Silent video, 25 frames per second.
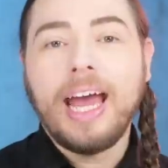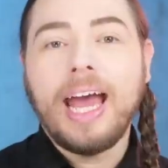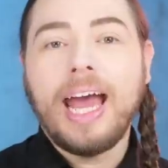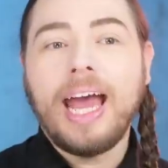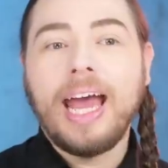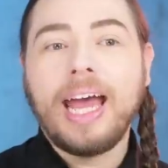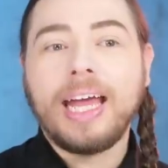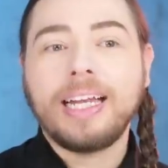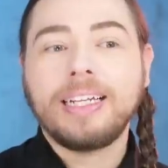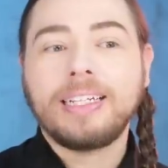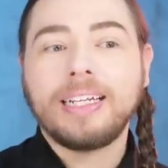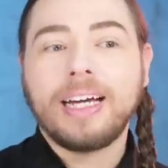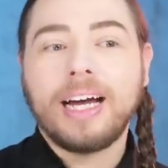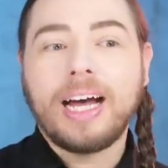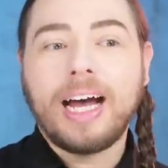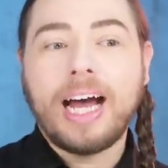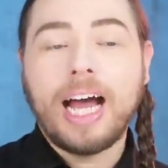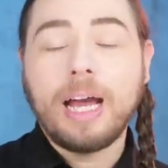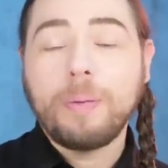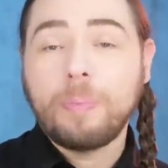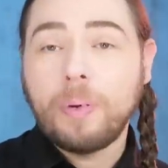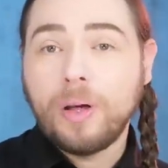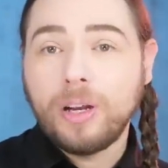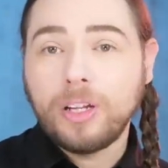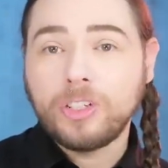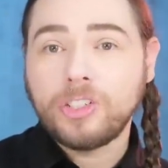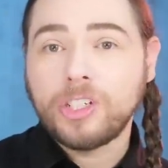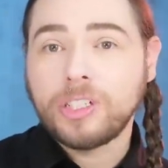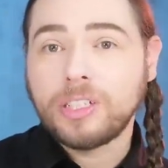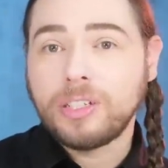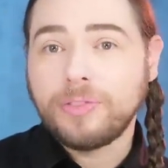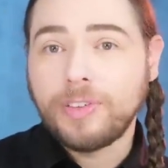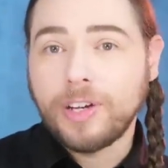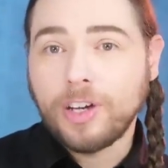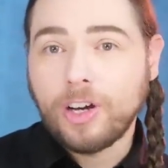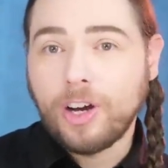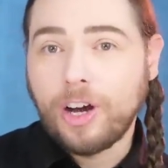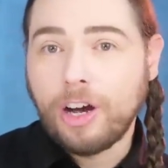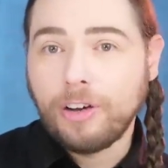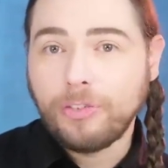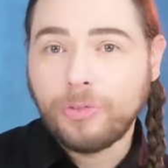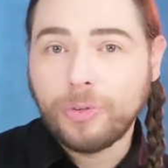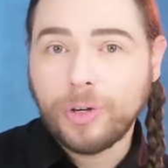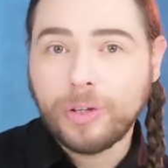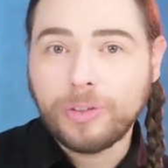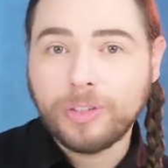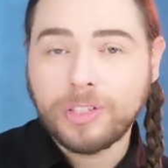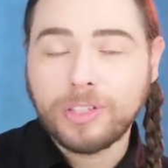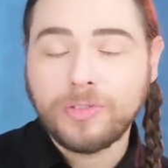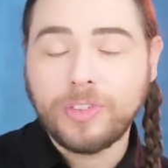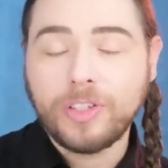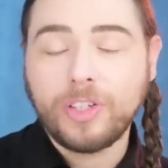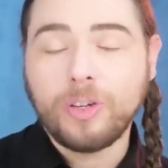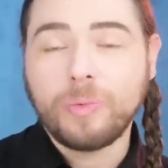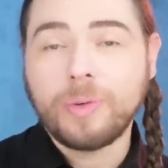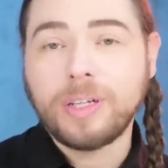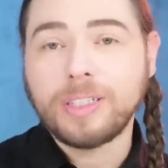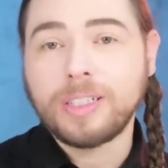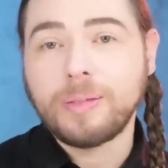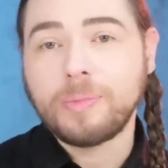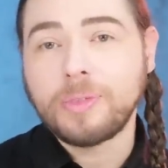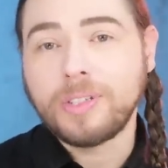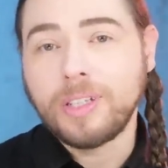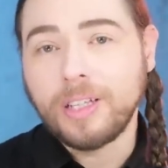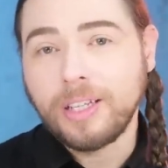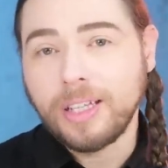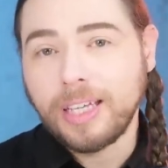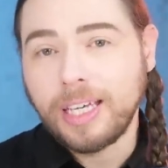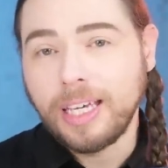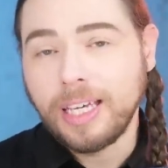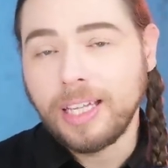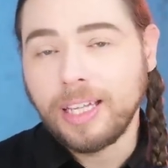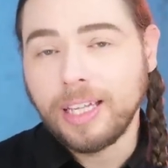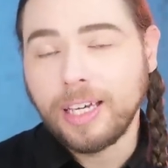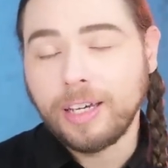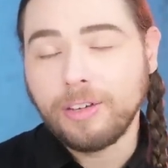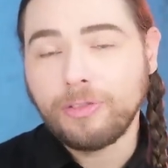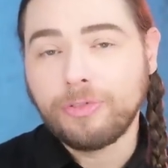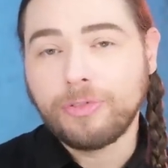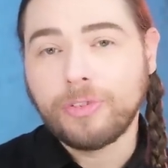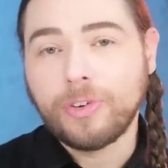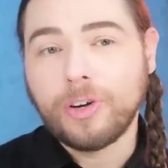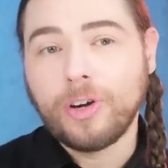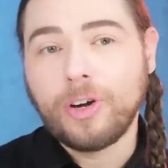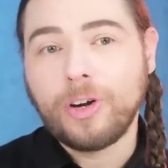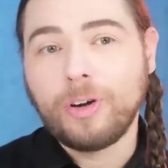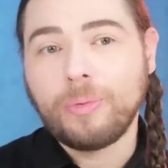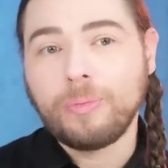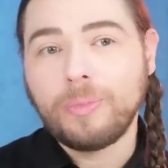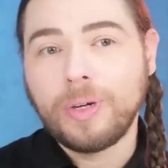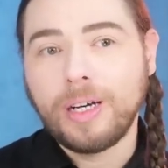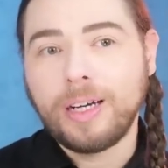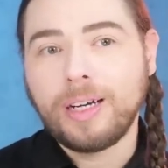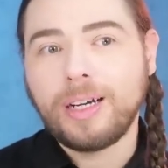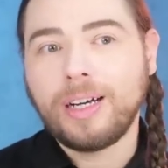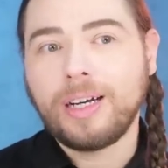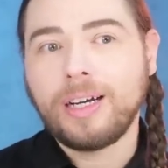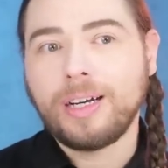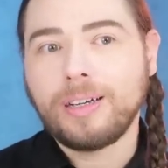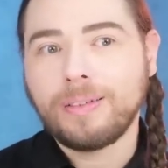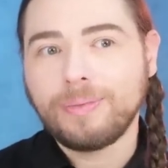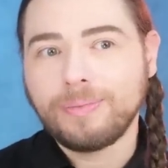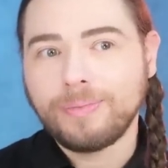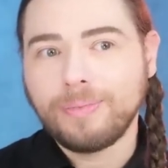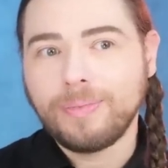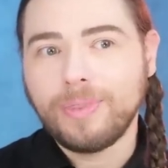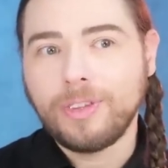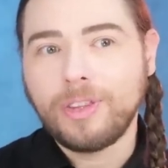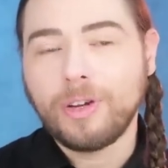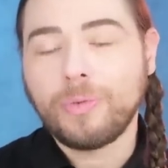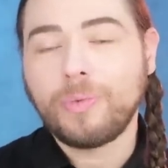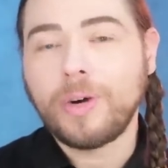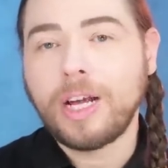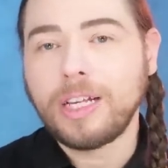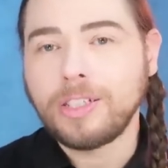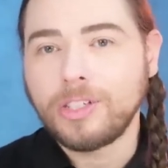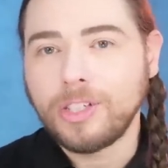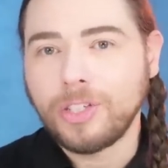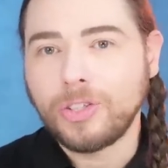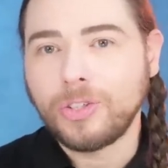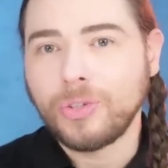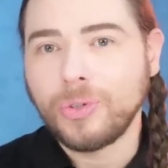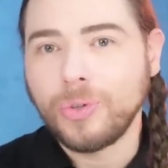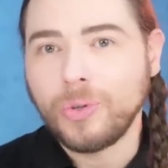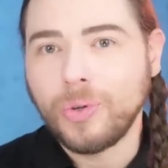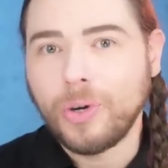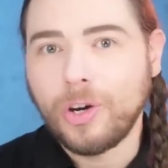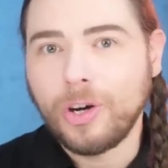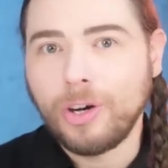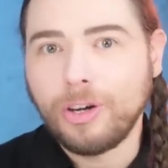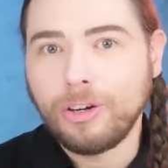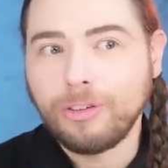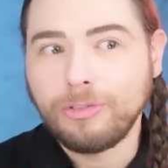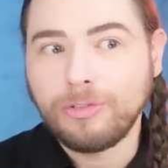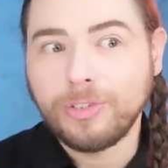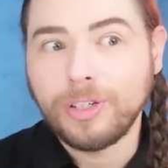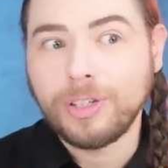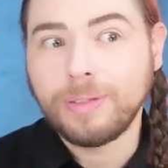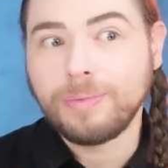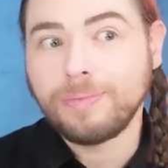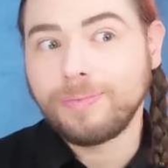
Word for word: And I apologize if I cough throughout this video because I'm still healing from the residue of